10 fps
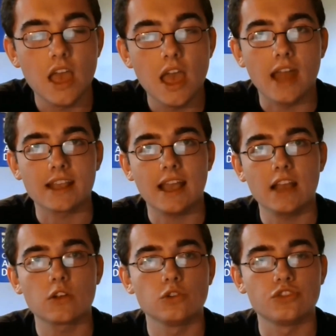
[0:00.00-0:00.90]
And it
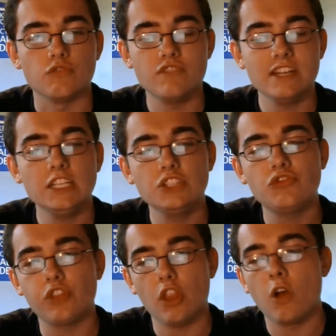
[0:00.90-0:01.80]
can cause a really
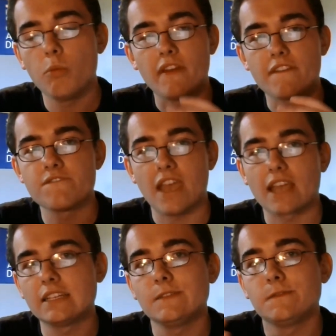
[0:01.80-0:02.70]
slow but
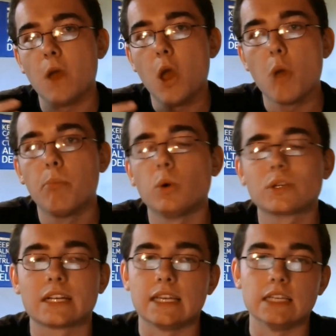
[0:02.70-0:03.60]
effective board
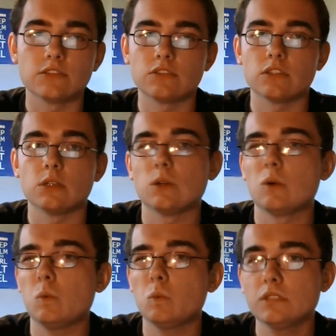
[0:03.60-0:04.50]
clear. So
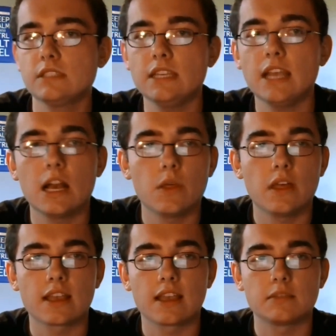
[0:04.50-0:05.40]
we'll see how
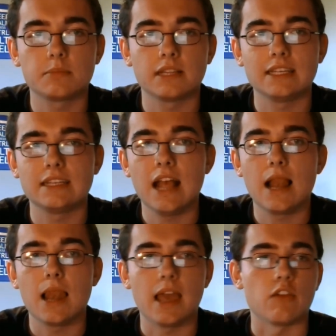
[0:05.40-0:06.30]
that gets played
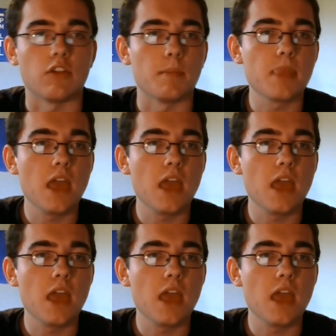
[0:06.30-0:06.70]
later on.